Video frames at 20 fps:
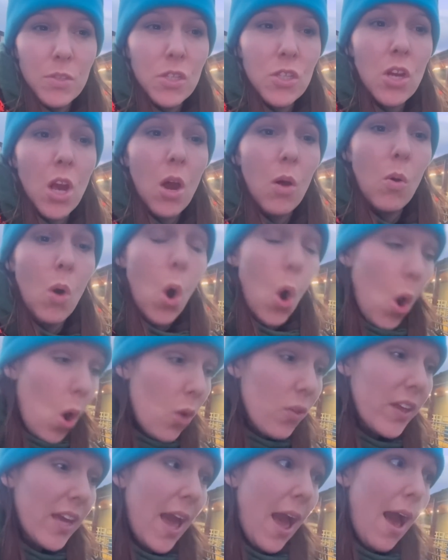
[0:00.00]
So all
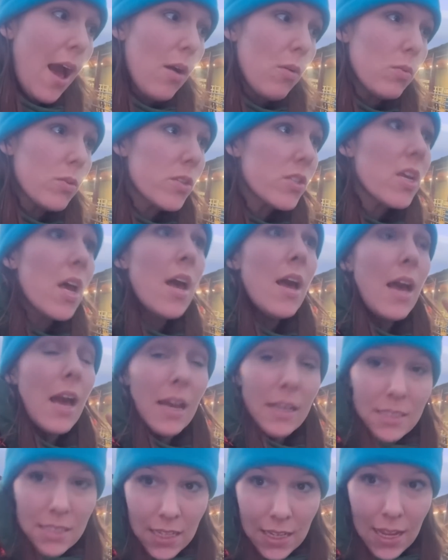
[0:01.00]
the cows are
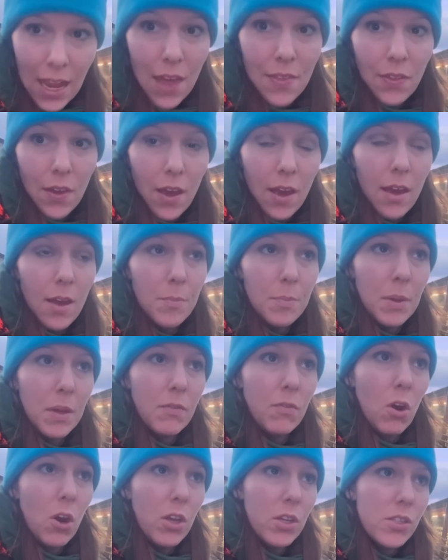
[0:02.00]
together at Big
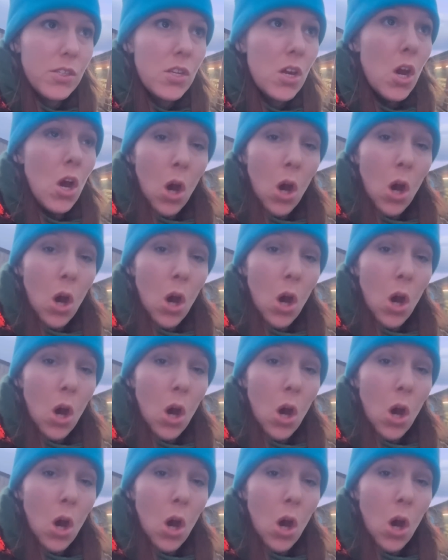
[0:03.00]
Roy's.